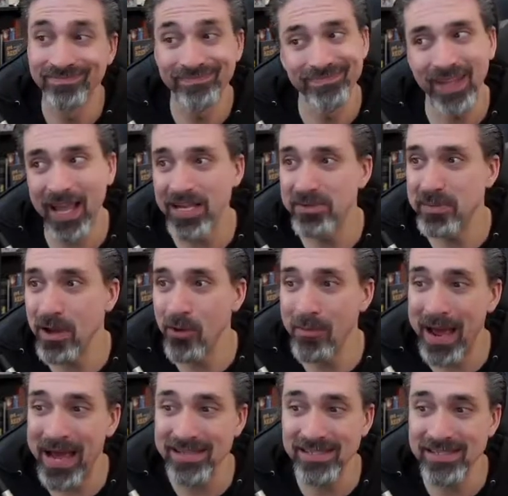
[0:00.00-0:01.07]
HBO
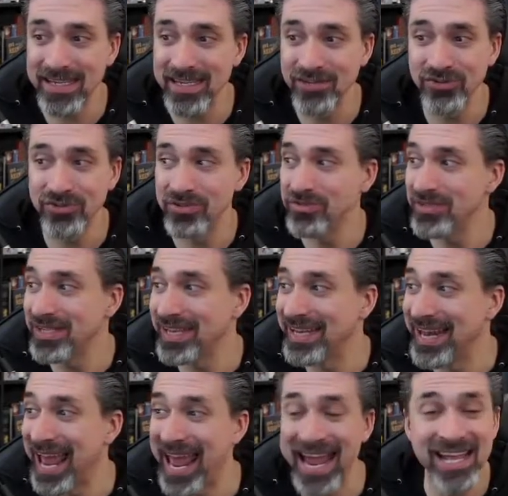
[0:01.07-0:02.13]
Max is introducing
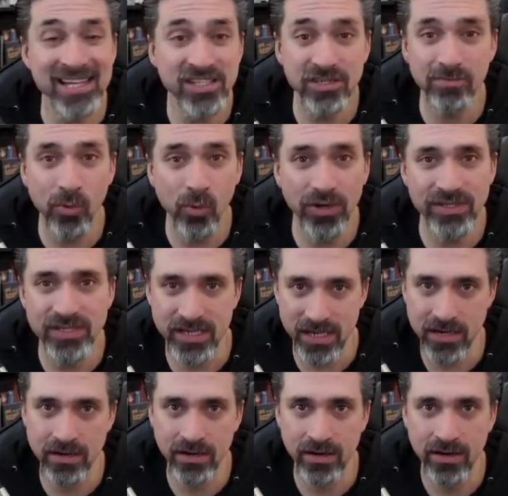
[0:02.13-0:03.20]
an ad-supported
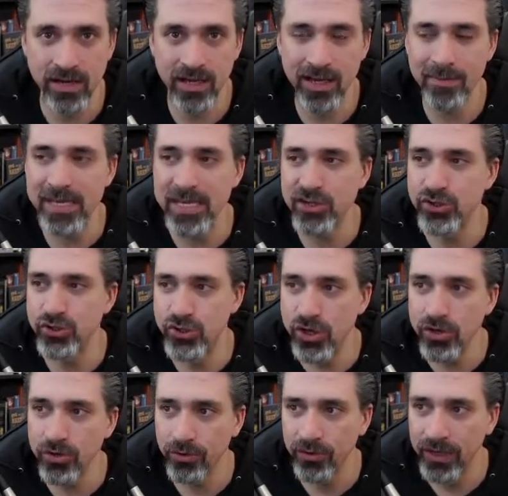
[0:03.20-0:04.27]
tier coming in
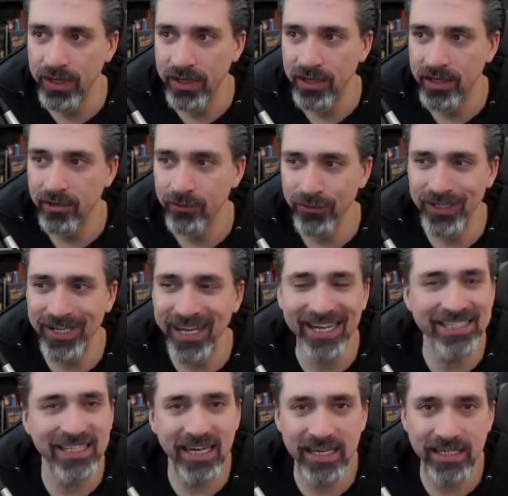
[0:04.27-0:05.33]
June for
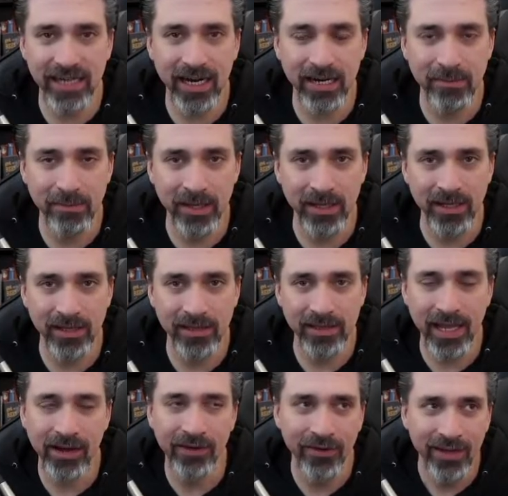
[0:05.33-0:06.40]
$9.99 a month.
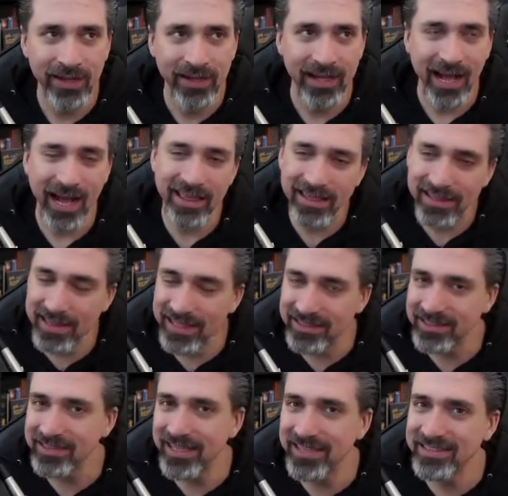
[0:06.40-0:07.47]
Now, I think
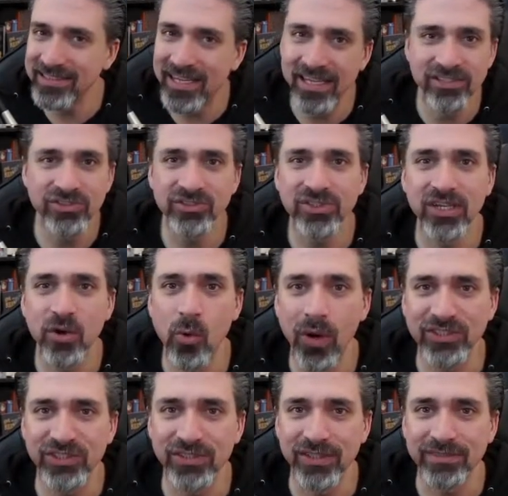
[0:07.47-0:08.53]
that's an interesting
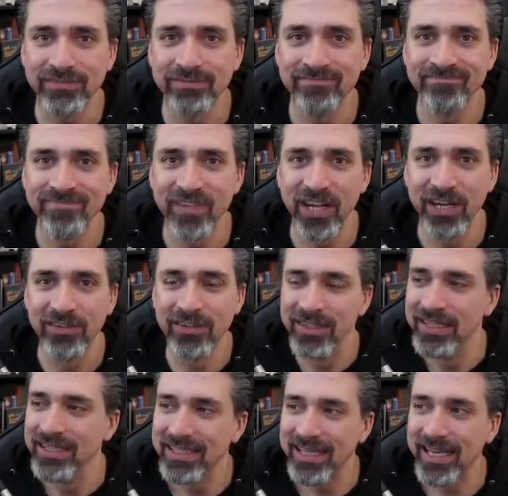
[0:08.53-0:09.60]
question, you know?
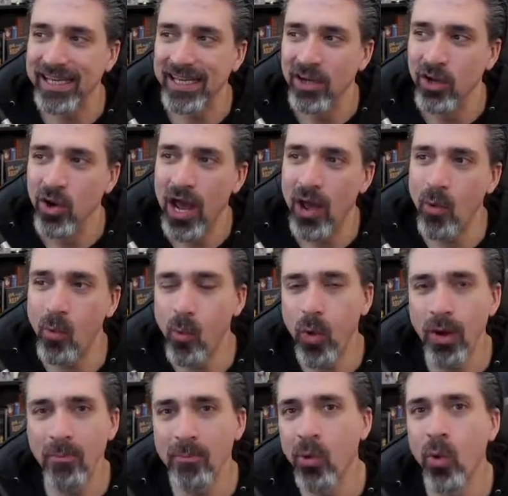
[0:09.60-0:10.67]
Like, at
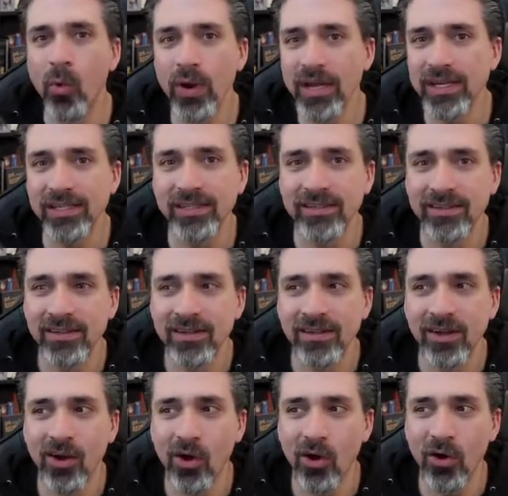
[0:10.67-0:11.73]
what point
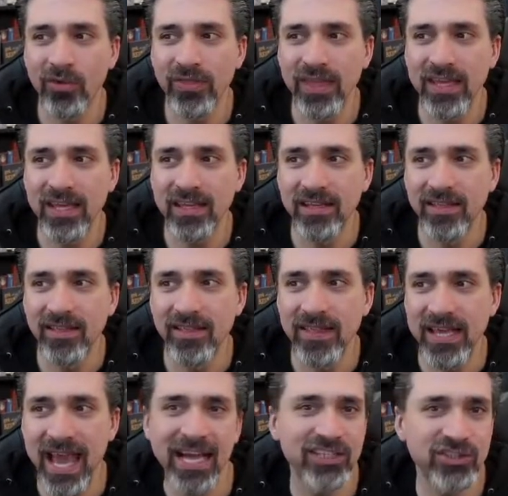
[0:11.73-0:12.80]
are the
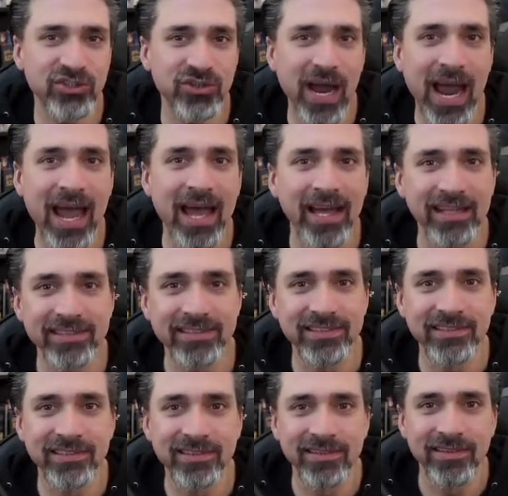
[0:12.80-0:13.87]
extra
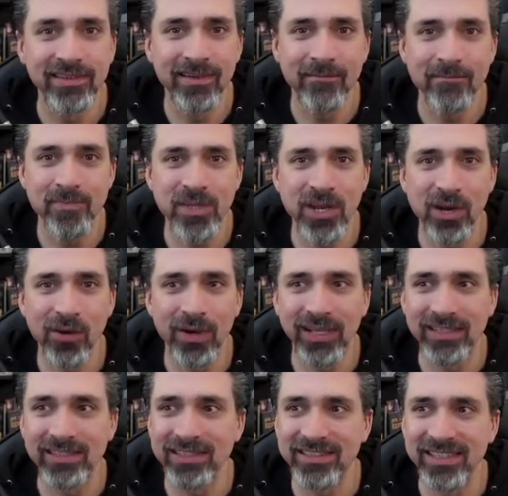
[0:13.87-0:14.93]
ads, you know,
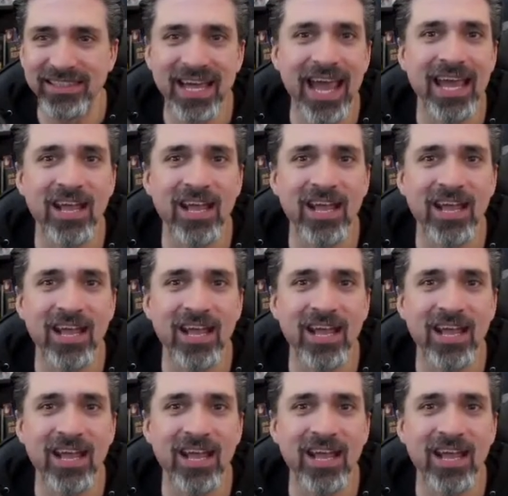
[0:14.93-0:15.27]
it does it take